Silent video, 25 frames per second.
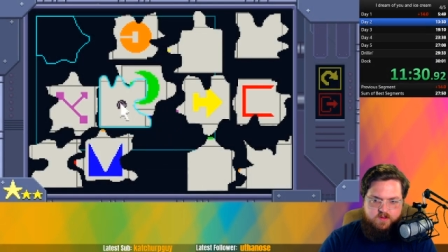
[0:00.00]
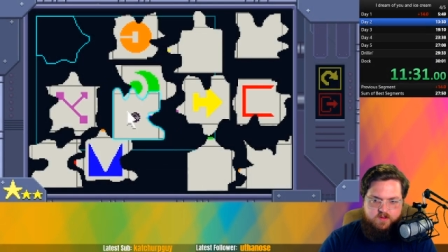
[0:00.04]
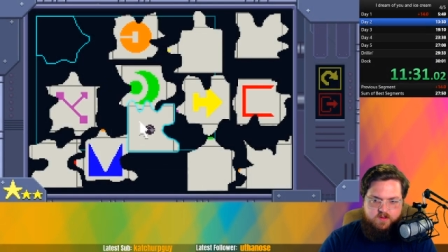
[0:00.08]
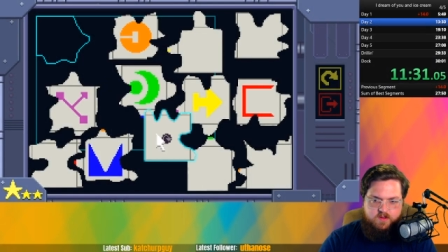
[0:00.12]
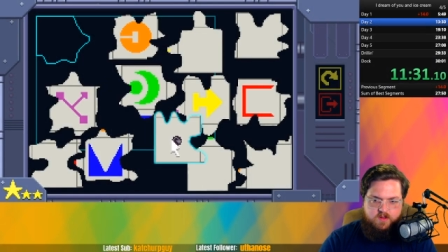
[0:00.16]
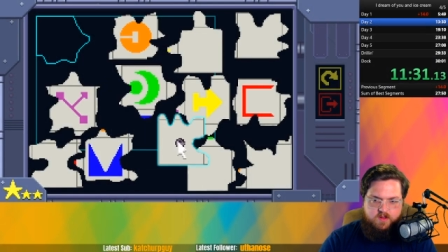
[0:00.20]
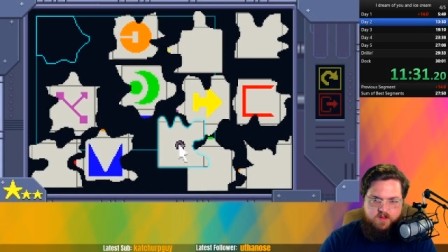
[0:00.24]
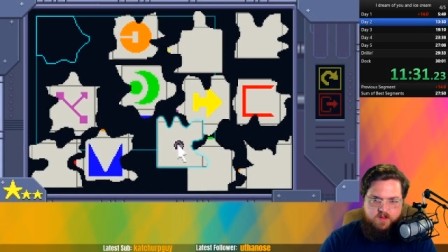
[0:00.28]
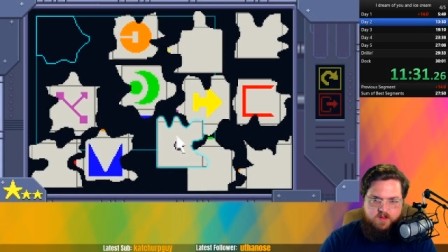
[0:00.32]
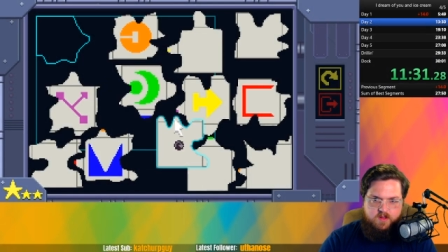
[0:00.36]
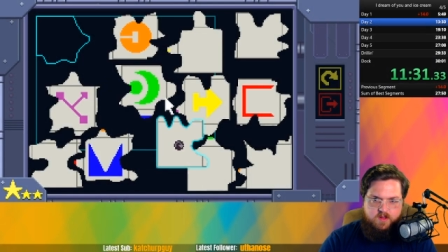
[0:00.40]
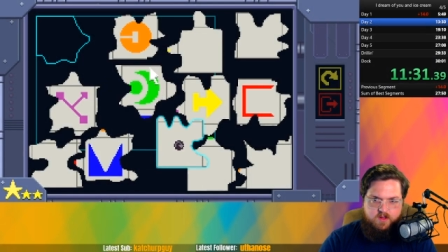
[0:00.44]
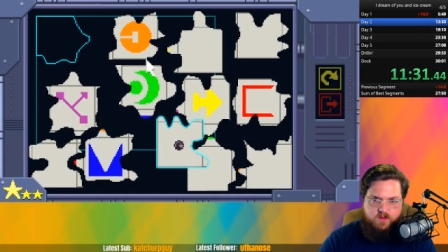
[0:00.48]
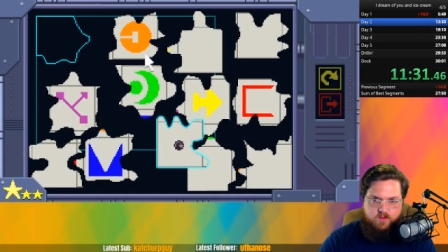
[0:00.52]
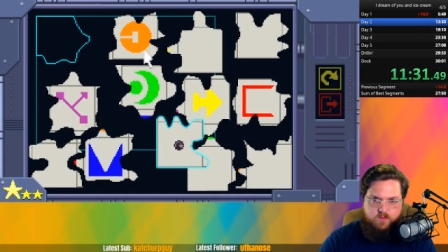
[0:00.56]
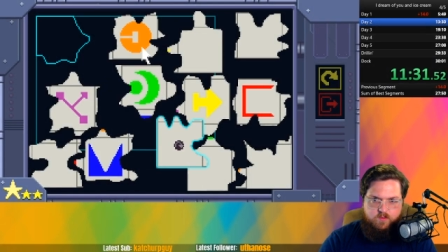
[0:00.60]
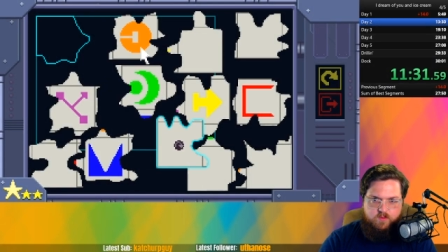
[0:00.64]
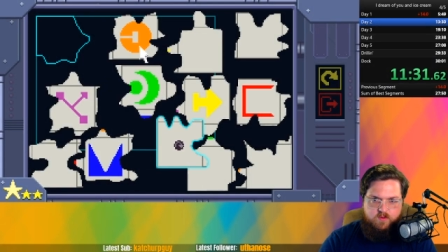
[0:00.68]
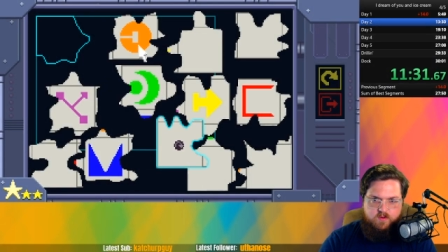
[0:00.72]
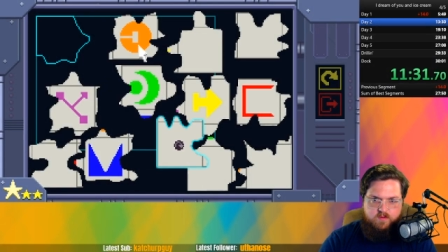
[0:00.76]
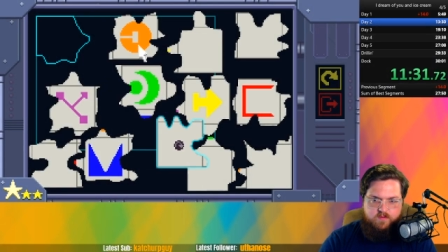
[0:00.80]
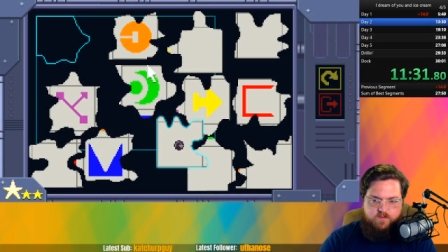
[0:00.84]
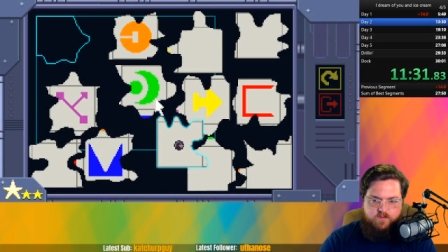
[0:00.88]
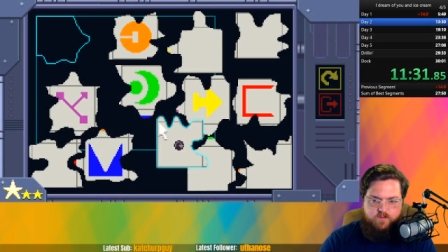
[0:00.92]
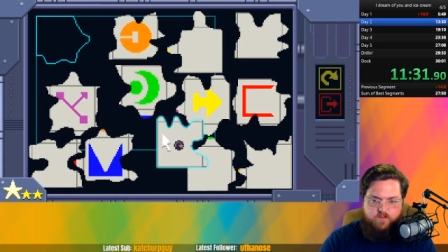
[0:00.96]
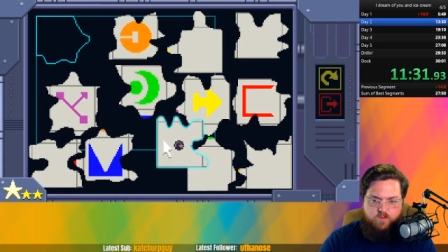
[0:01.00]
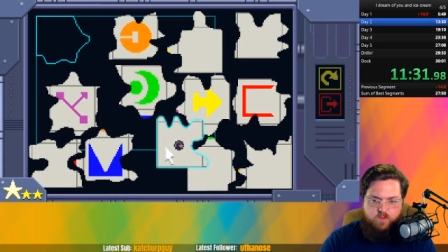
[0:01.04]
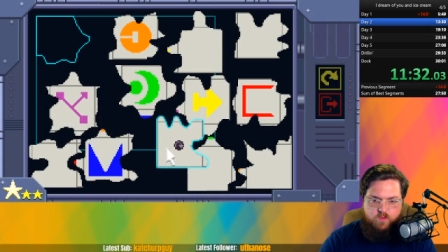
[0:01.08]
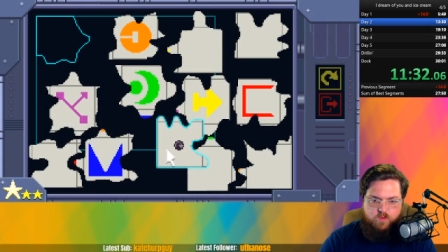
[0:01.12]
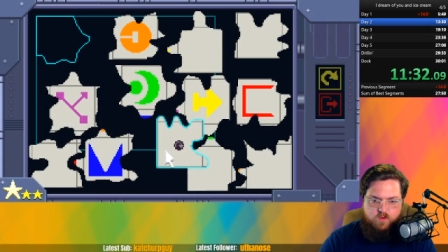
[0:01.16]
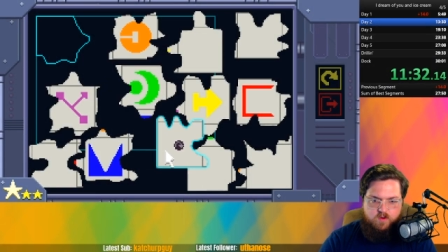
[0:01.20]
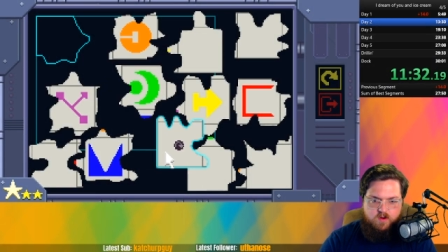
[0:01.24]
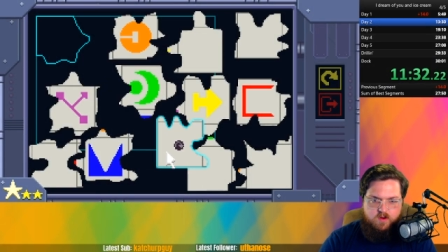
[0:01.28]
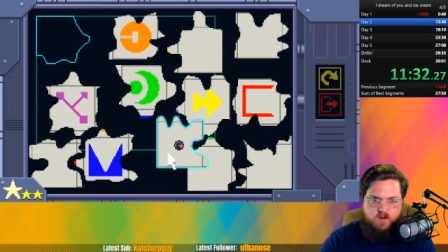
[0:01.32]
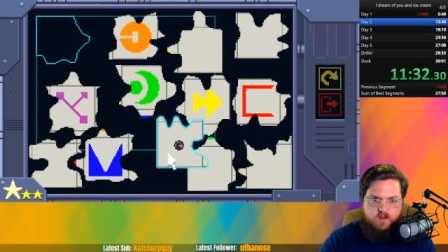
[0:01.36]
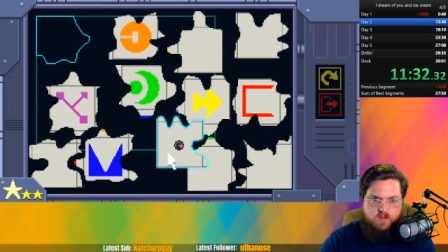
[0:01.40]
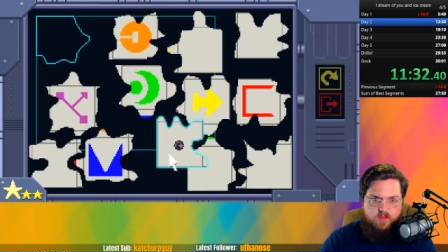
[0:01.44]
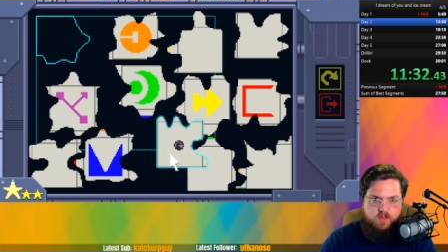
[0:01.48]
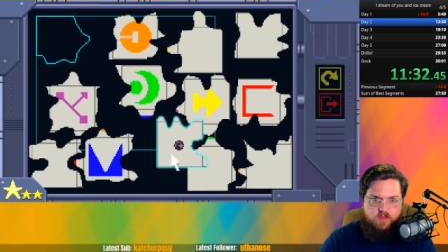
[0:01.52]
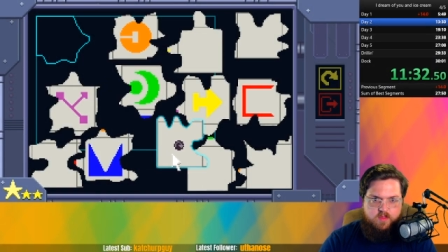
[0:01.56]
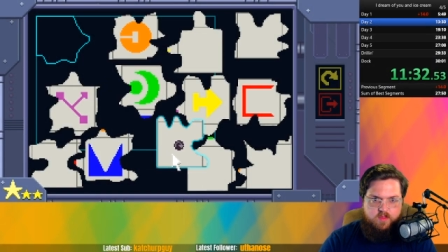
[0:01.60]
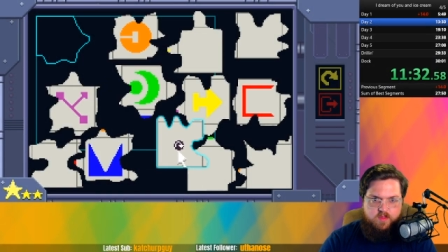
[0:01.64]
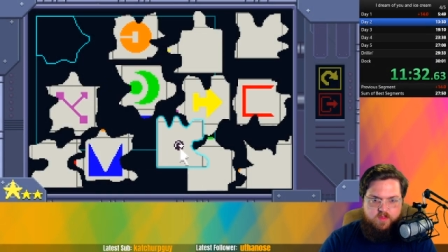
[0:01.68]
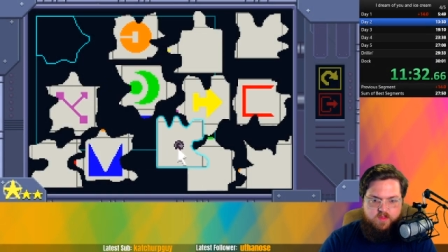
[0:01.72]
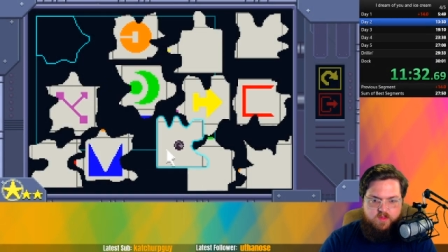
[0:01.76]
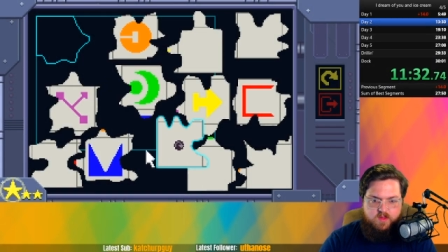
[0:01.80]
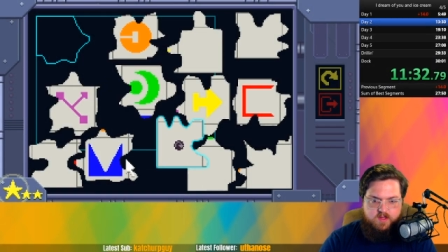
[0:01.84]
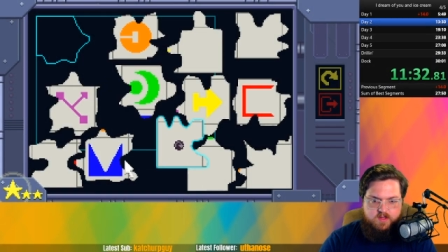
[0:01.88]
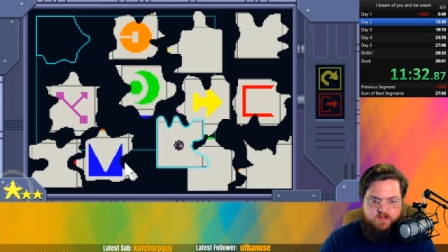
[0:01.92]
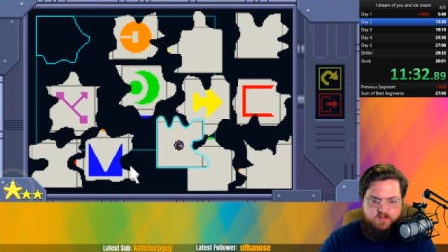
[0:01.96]
uh, were for
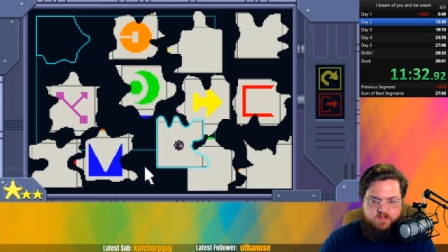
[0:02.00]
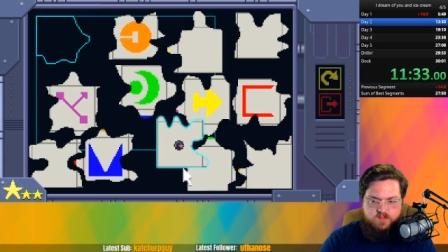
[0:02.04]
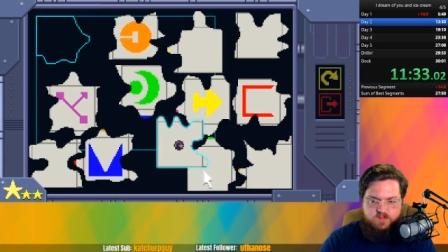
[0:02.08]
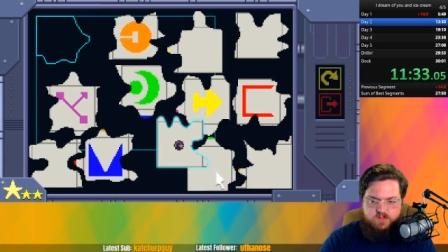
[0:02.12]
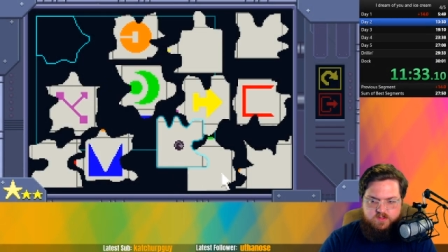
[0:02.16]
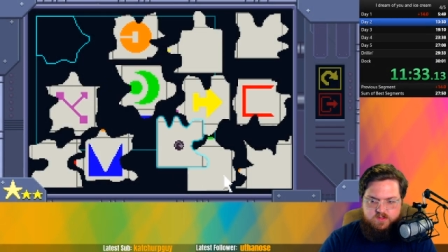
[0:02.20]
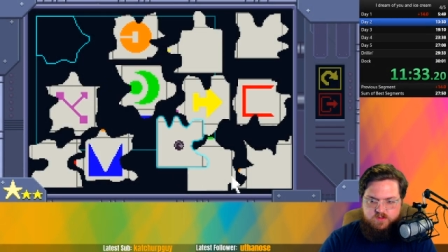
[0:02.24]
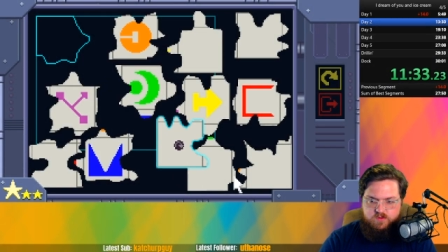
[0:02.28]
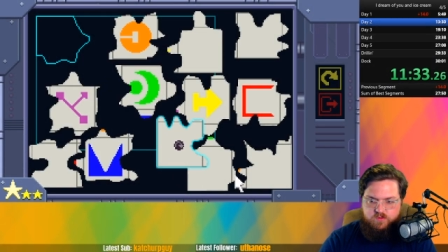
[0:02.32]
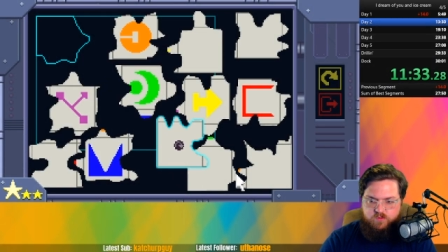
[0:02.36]
this.